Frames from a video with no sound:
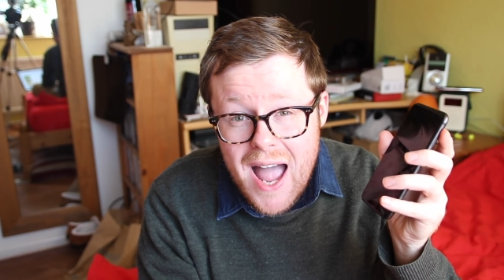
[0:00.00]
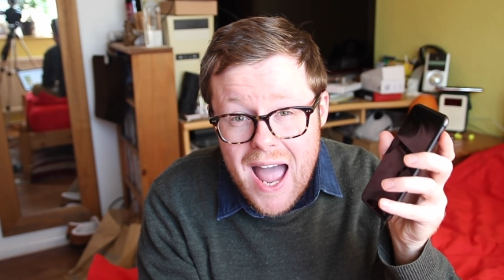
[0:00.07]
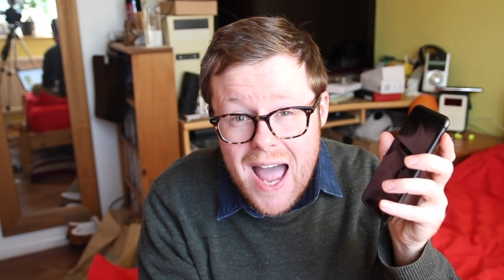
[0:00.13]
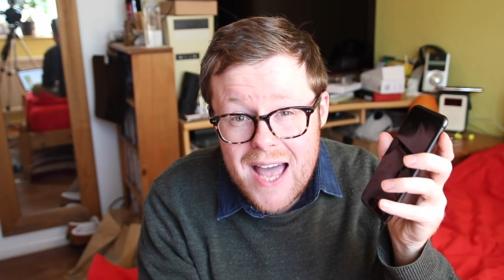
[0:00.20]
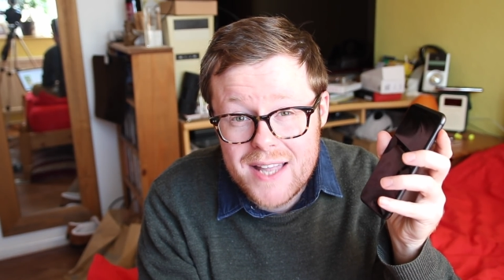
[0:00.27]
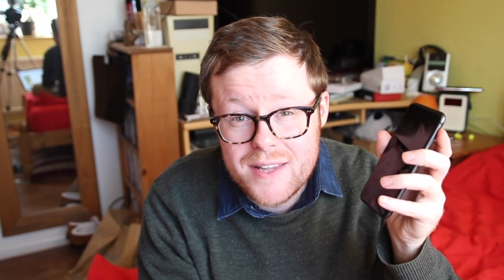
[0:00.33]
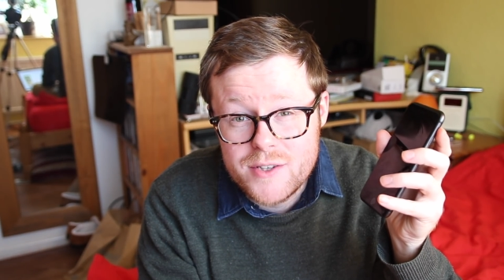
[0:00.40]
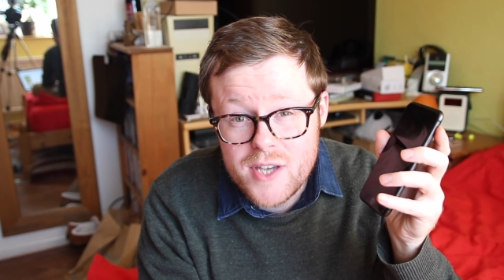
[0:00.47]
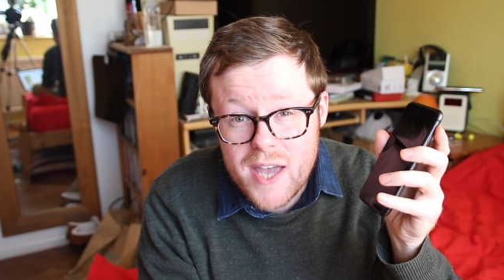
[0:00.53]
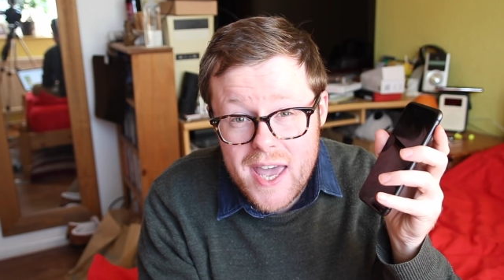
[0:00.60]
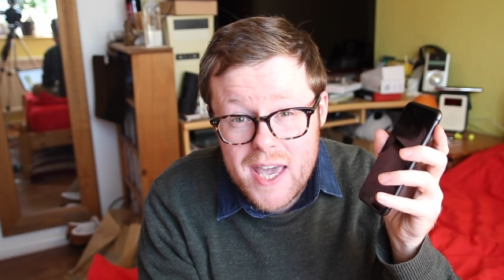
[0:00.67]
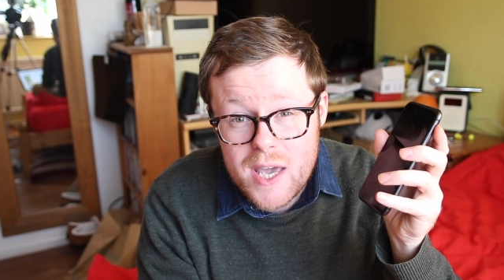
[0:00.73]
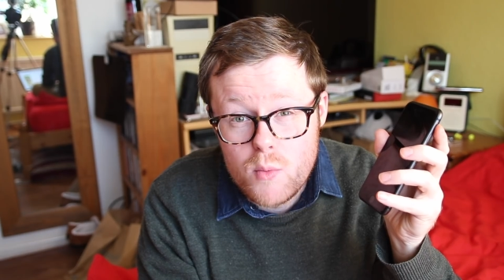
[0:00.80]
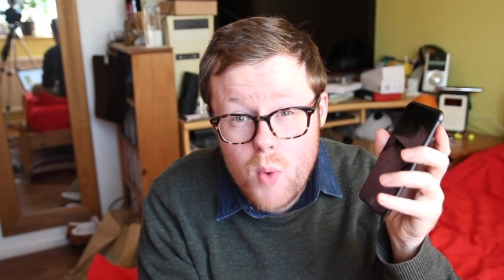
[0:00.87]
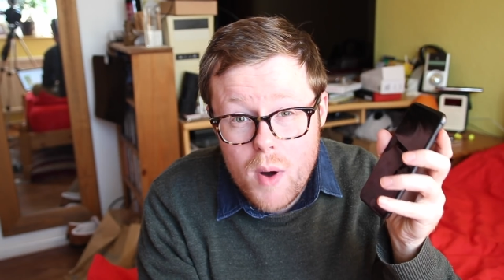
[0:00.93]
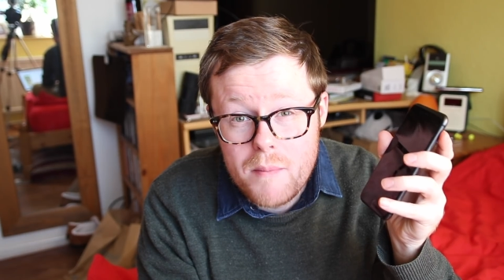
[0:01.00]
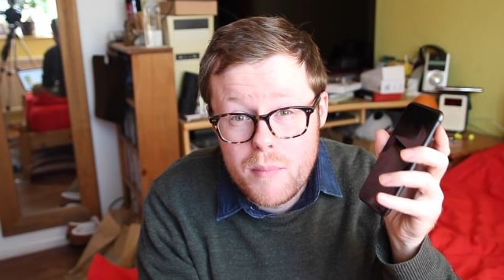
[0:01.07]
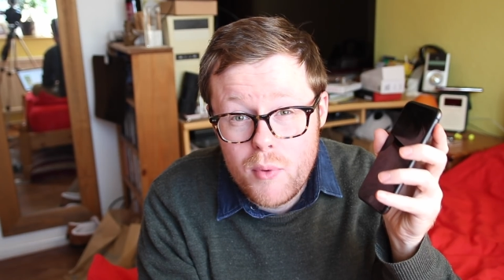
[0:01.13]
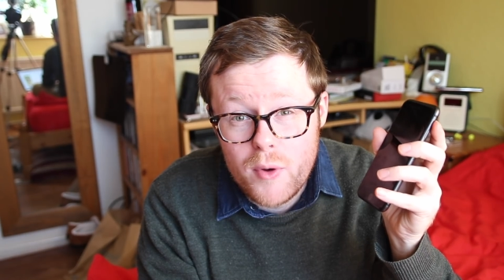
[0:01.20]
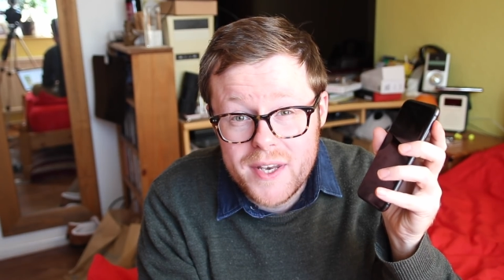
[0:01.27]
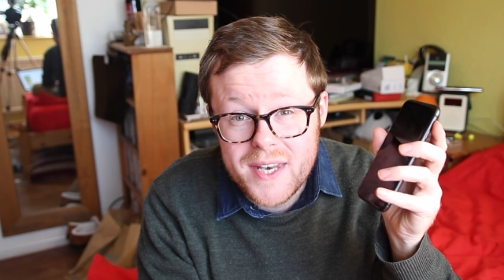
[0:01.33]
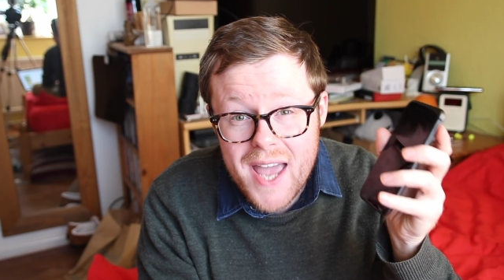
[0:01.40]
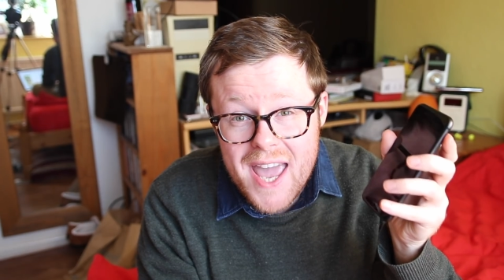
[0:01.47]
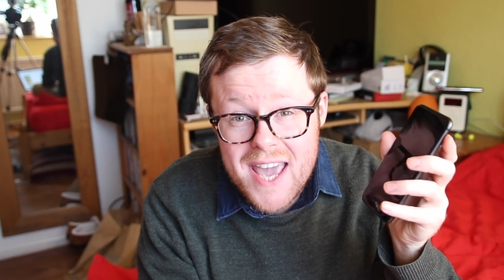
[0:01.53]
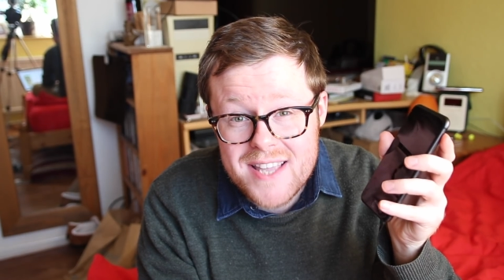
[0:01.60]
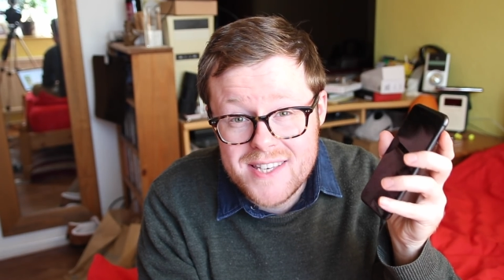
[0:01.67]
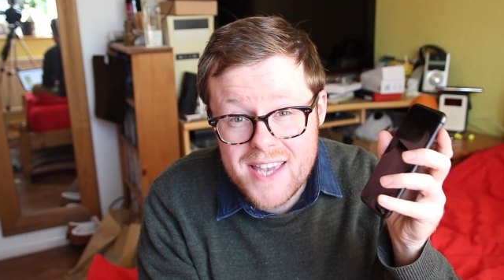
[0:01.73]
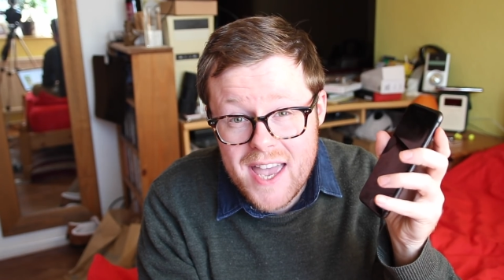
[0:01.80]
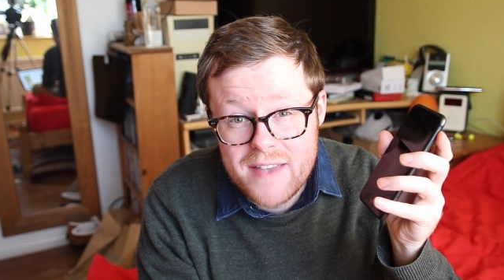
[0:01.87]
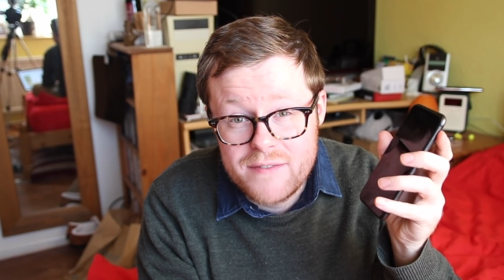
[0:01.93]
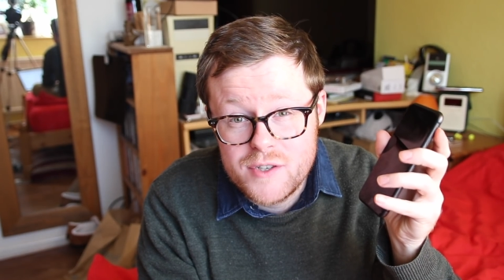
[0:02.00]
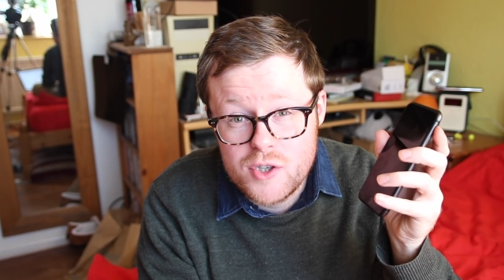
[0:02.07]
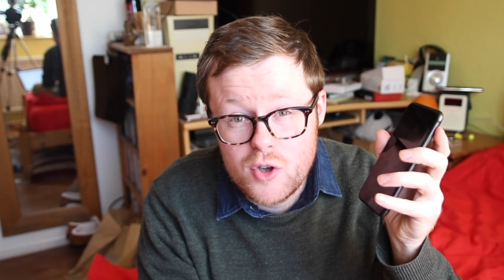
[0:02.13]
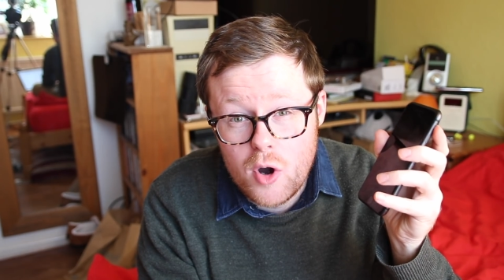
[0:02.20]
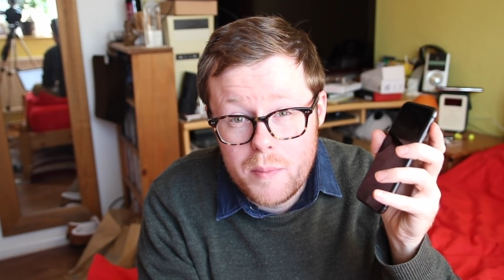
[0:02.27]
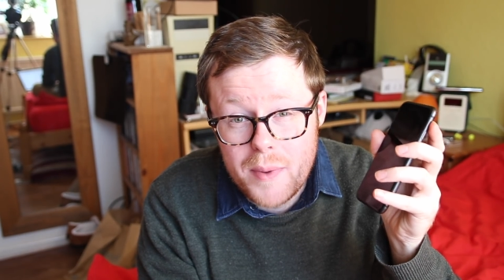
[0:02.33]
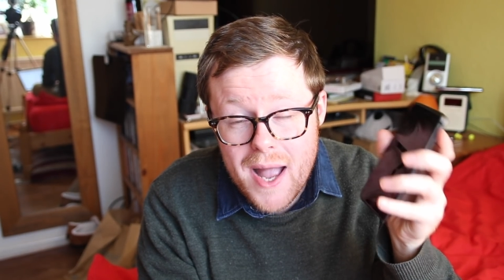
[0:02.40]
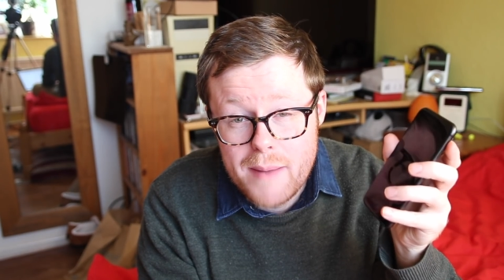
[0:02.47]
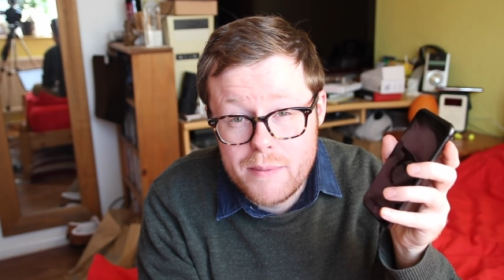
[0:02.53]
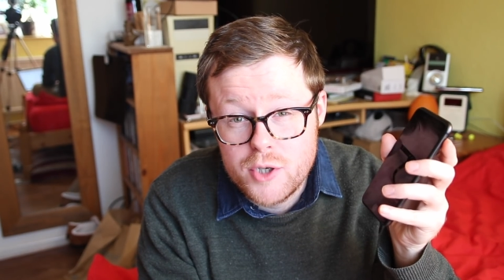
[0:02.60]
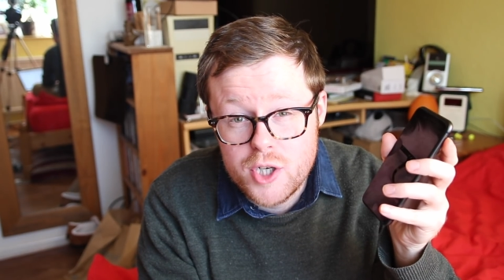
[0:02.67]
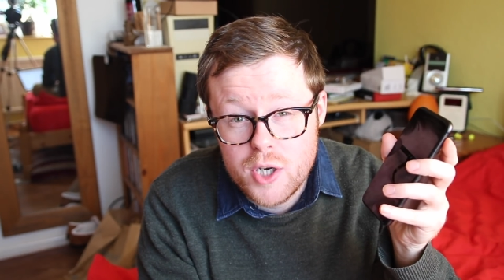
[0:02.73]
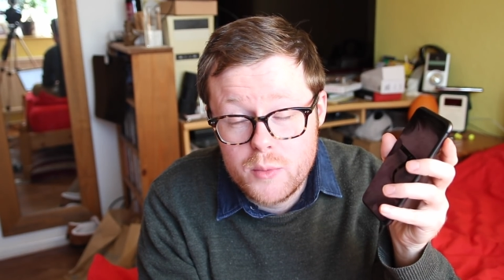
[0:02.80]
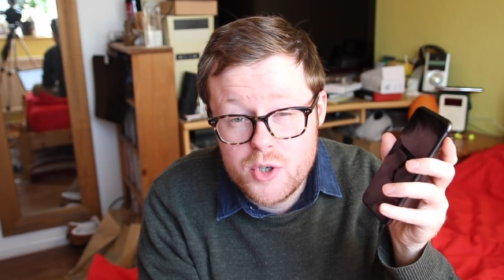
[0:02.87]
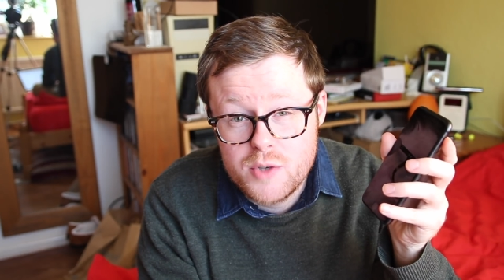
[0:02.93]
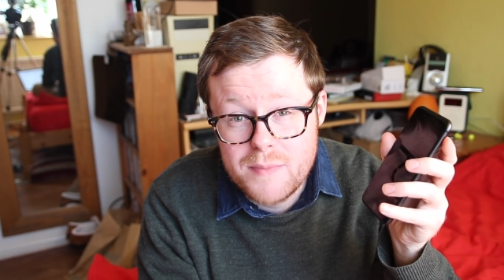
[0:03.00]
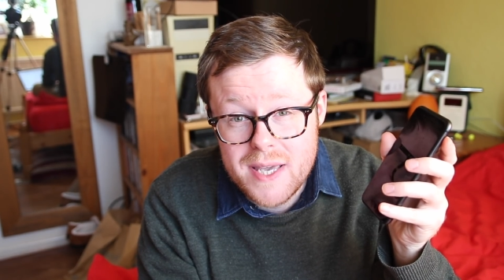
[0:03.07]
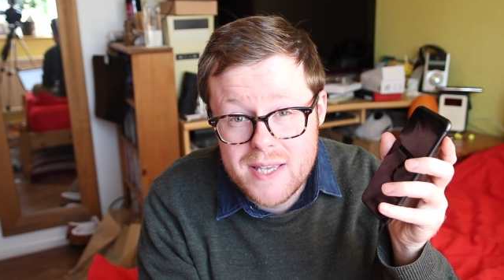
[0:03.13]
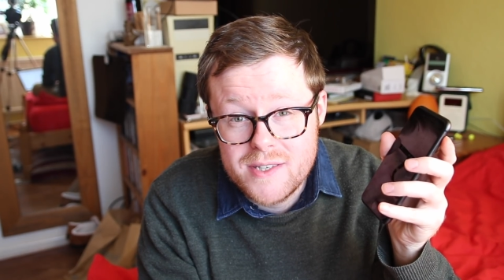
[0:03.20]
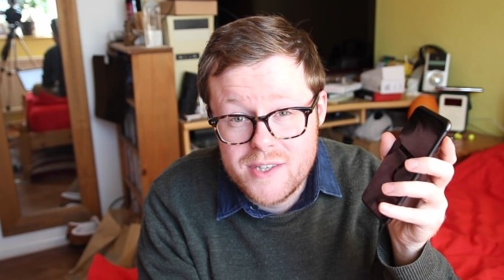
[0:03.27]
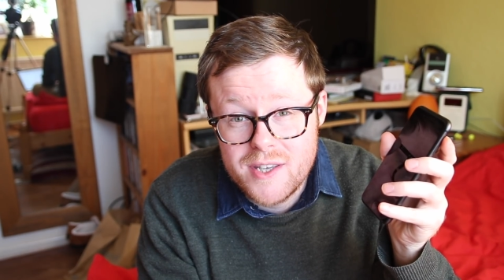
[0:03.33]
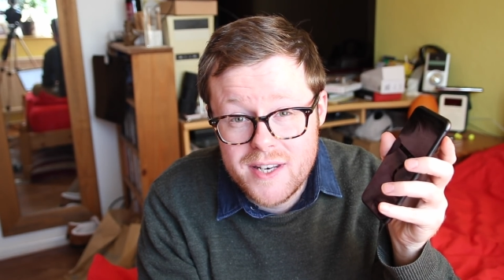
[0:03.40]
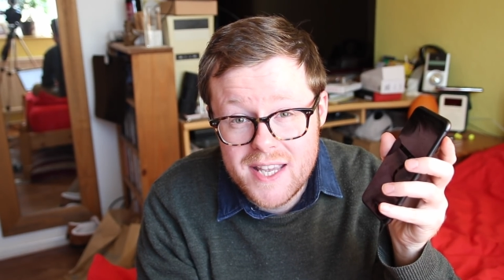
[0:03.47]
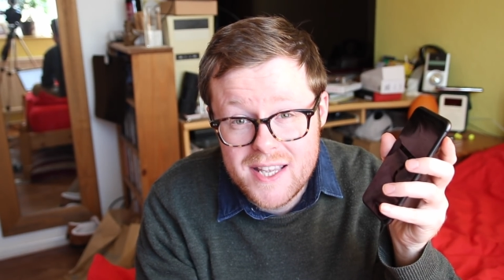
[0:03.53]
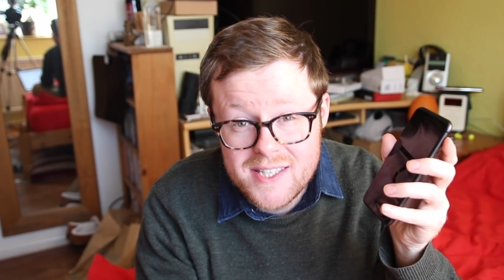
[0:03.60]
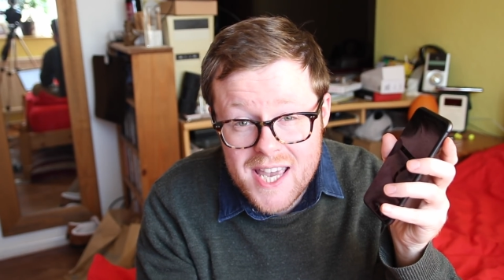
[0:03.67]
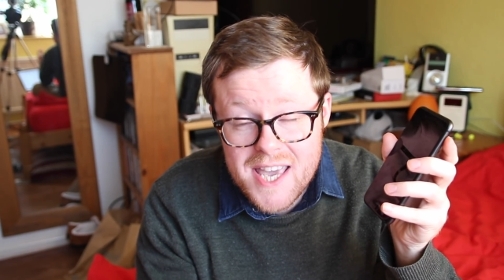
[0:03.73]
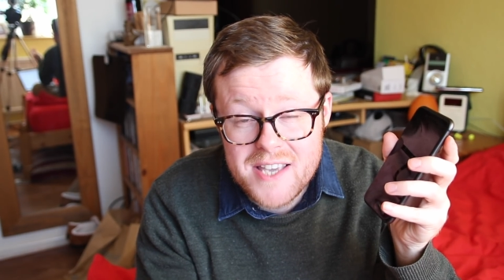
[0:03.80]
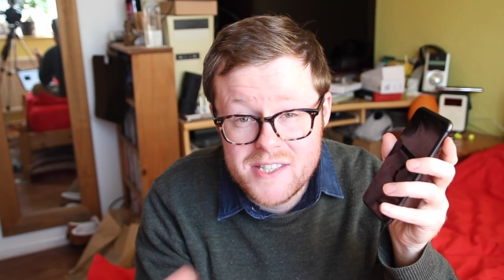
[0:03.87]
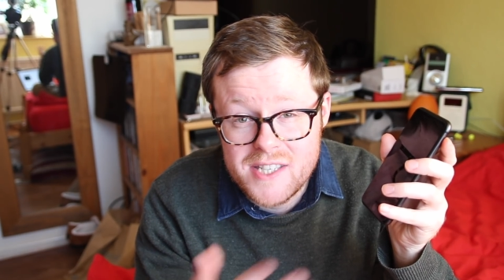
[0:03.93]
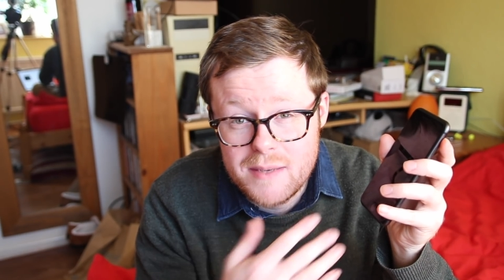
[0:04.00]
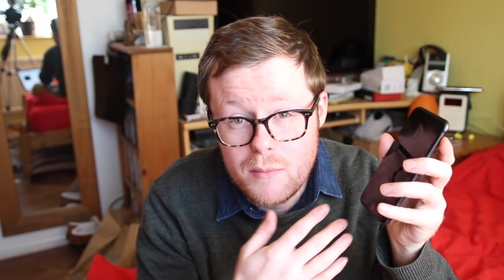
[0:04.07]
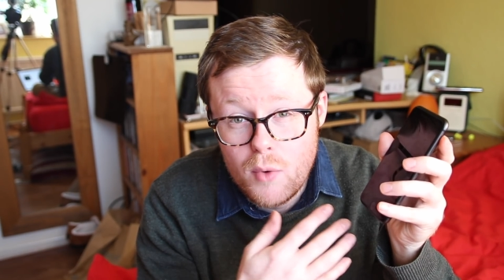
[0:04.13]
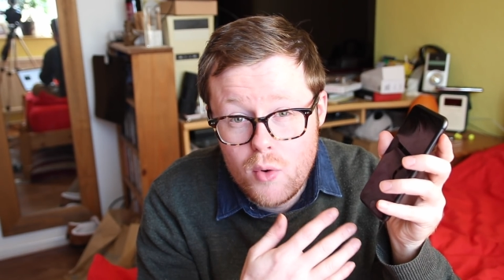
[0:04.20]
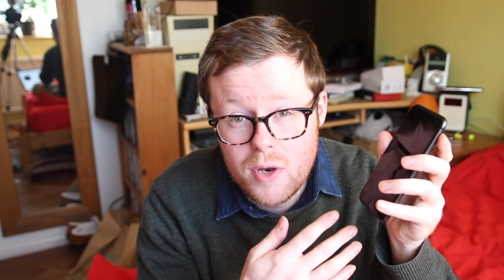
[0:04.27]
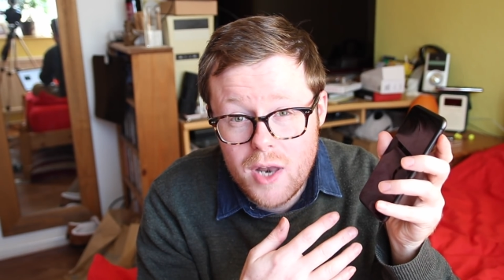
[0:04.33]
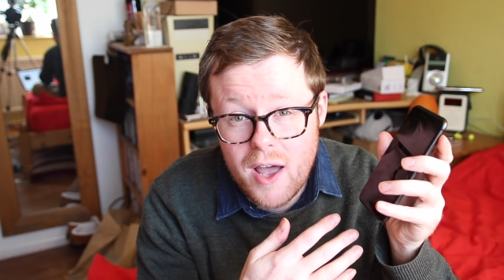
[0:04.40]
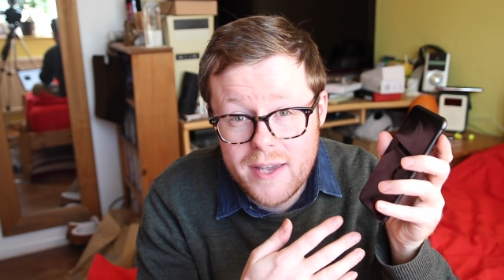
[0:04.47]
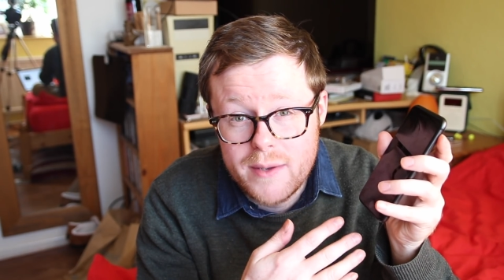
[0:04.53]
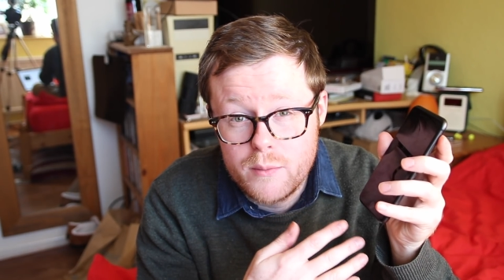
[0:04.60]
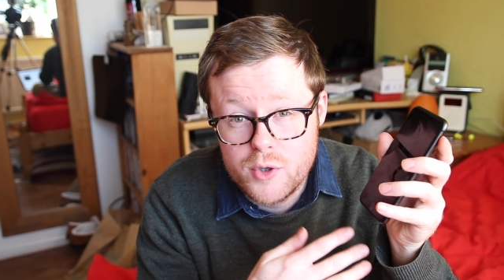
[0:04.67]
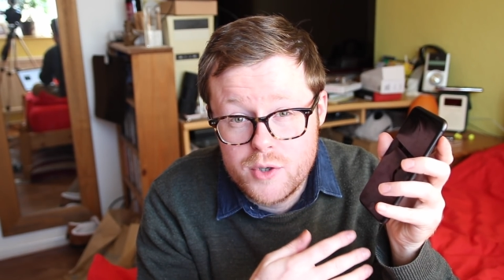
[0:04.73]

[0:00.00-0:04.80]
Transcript: and a 1.8 f-stop aperture, which means that it takes in more light,